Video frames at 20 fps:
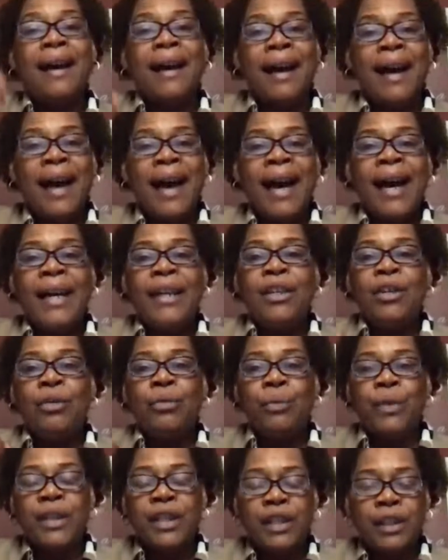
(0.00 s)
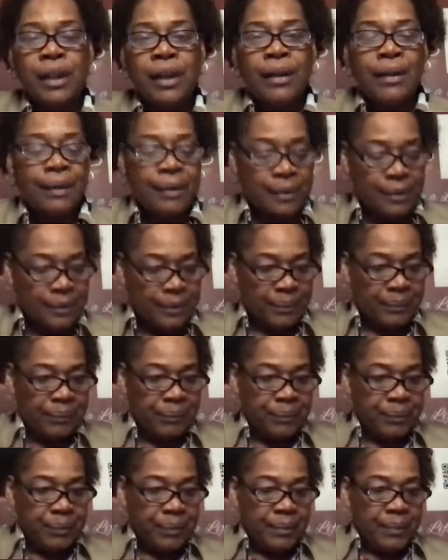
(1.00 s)
a higher return.
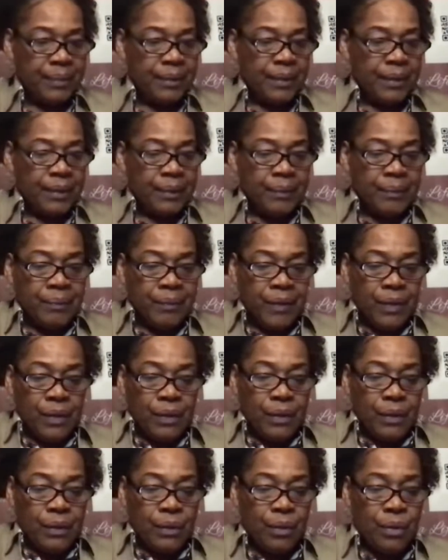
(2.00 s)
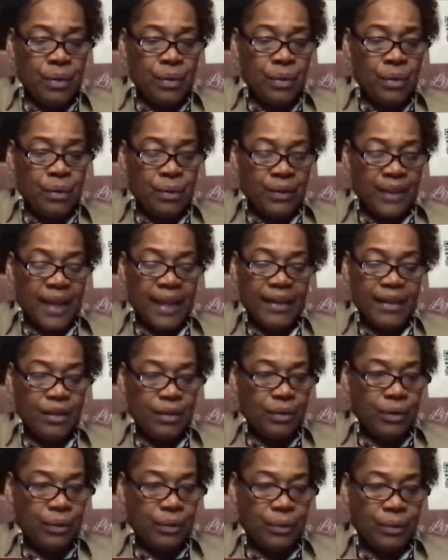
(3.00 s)
Whoo,
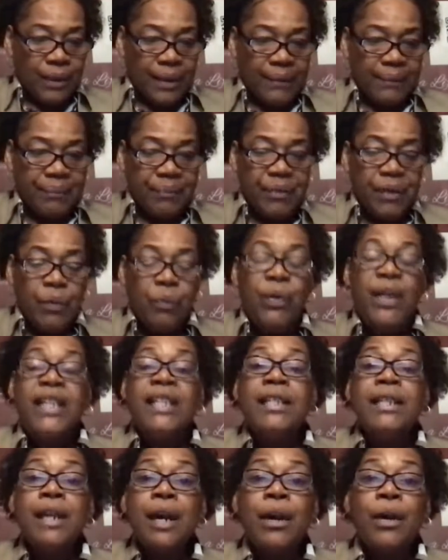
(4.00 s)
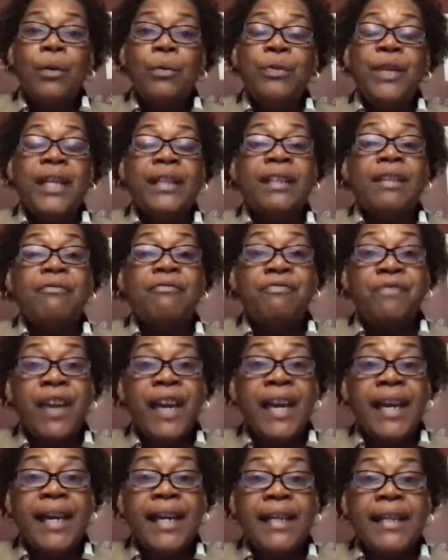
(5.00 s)
thank you, Lord. We know that the
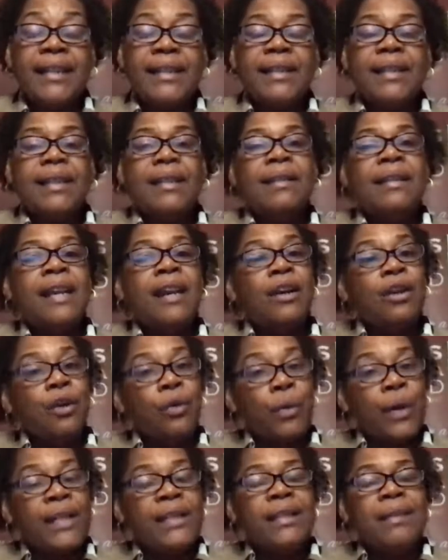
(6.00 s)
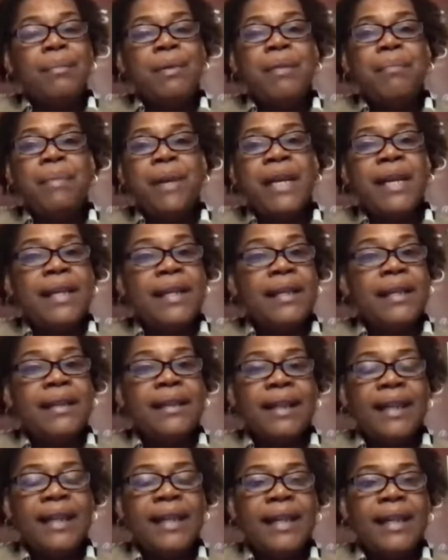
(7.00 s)
feds, they're going to be meeting
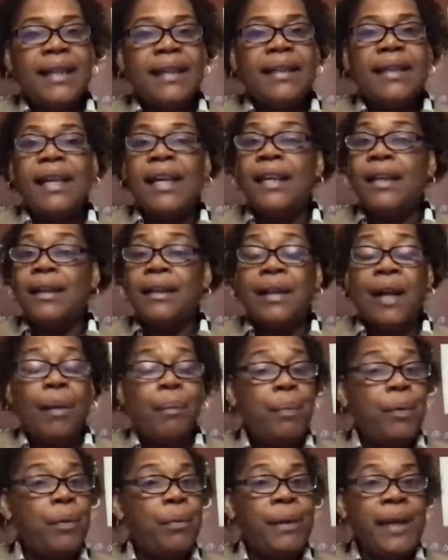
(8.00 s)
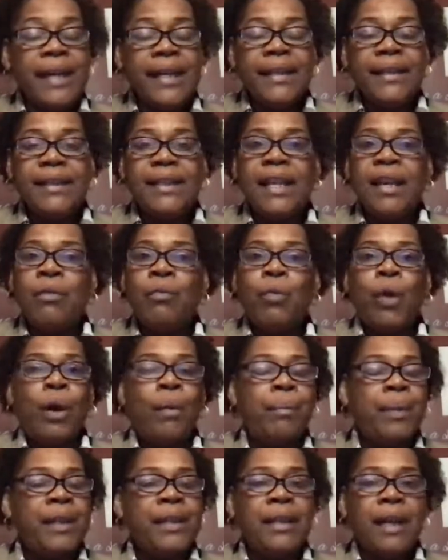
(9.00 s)
again in a couple weeks. It
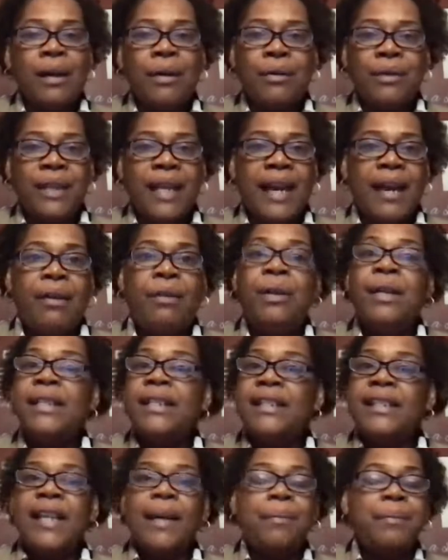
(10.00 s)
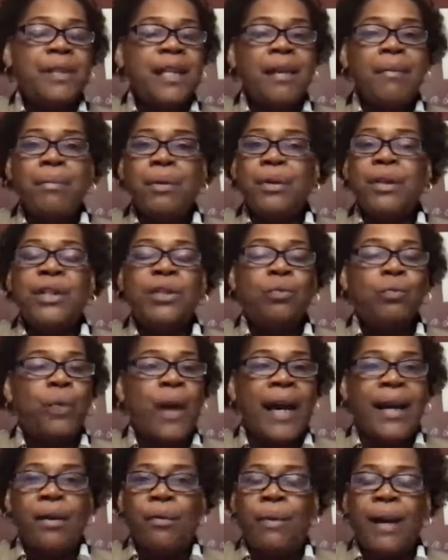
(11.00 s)
won't be long now. September is
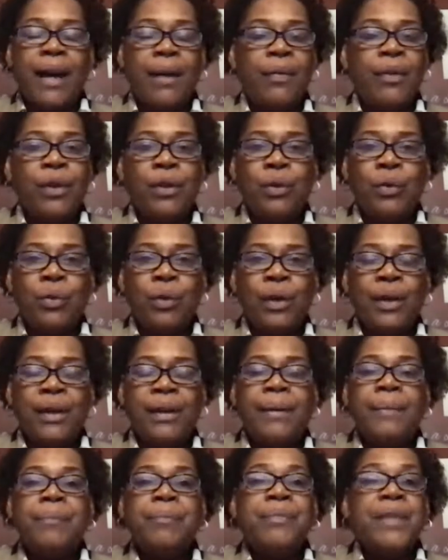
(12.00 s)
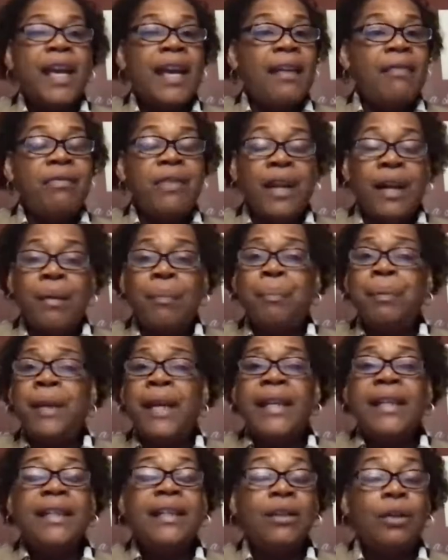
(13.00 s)
right around the corner and they're
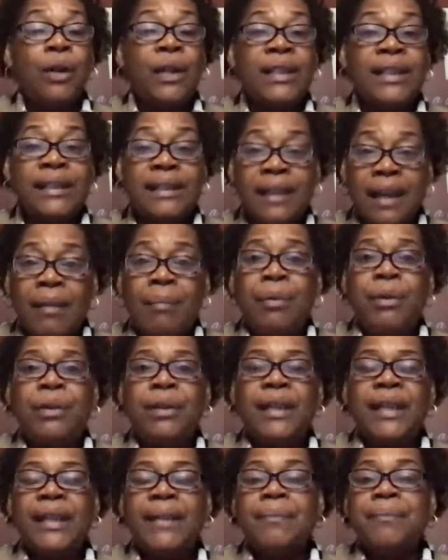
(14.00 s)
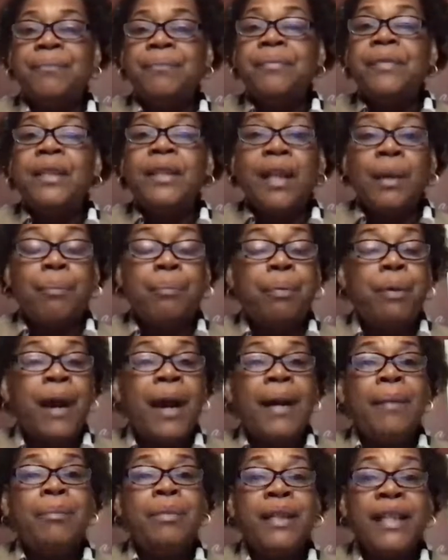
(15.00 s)
planning on doubling the
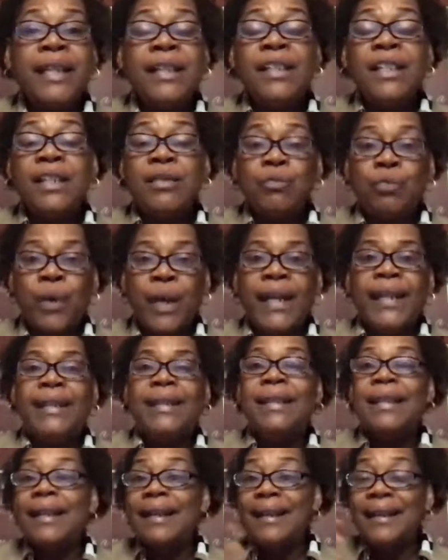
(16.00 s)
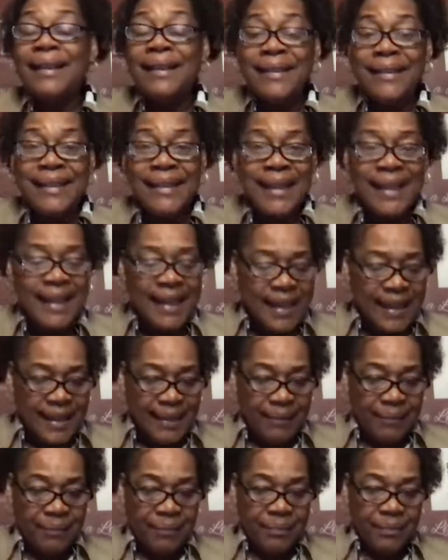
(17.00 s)
prime lending rate
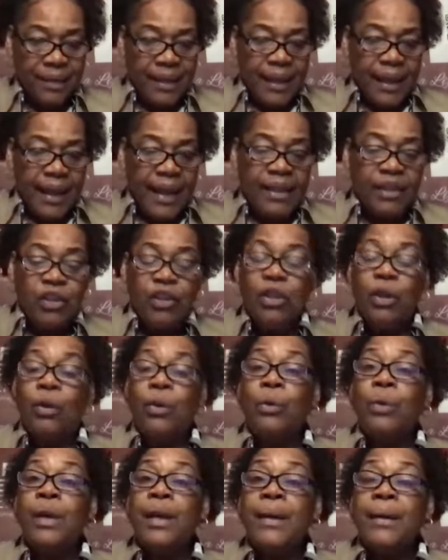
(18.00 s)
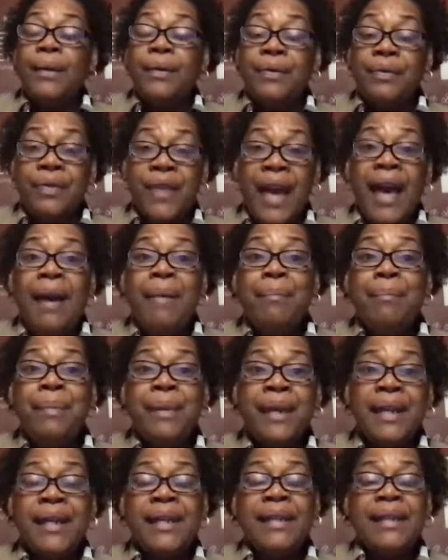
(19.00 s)
again. And so that
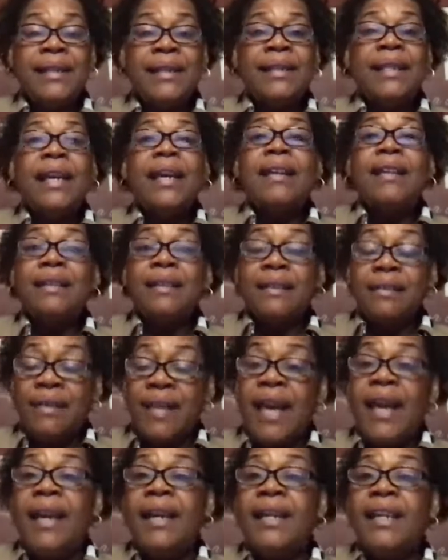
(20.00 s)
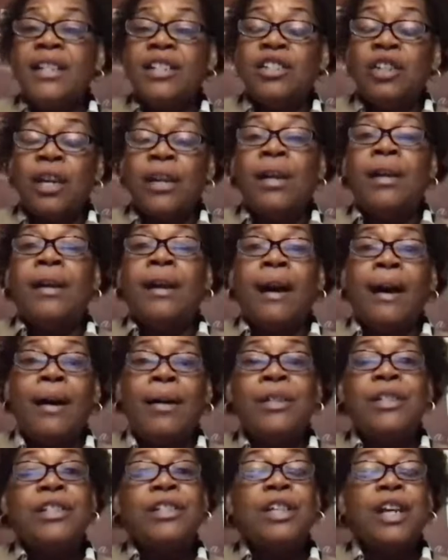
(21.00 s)
means that it's going to
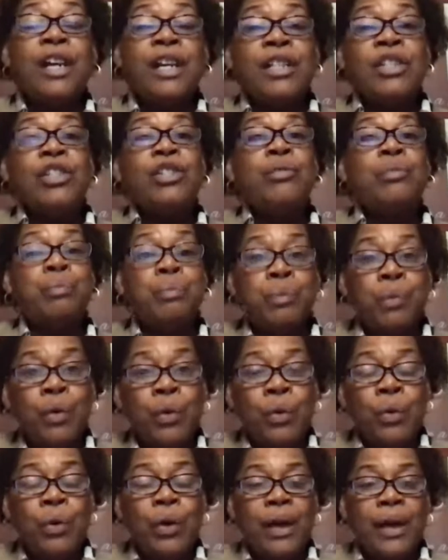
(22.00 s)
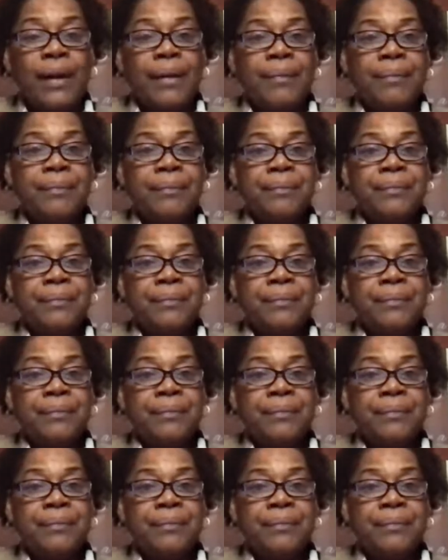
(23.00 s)
cost us more.